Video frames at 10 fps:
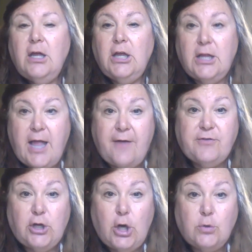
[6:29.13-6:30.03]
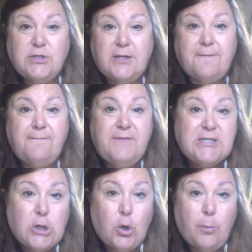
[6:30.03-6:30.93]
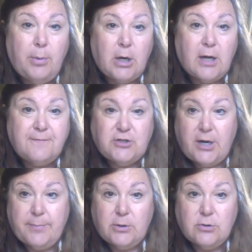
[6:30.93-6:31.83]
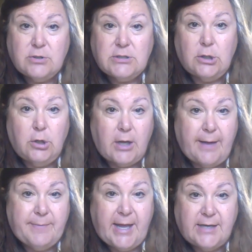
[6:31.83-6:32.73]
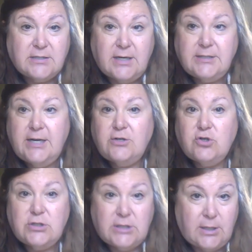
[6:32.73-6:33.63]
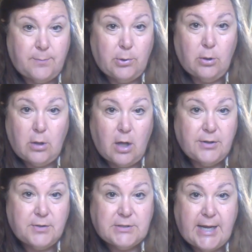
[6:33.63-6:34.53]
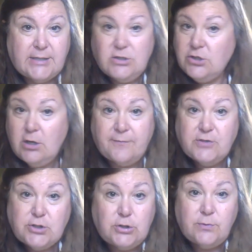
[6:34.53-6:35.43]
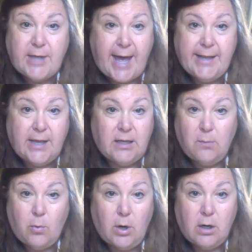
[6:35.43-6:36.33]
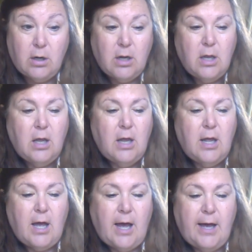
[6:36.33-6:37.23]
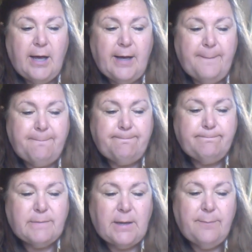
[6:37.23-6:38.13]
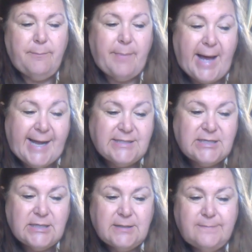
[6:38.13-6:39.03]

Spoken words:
You didn't have to go to the physical book of Shepard's, look up case citations, and then pull all those cases. You don't have to do that anymore. But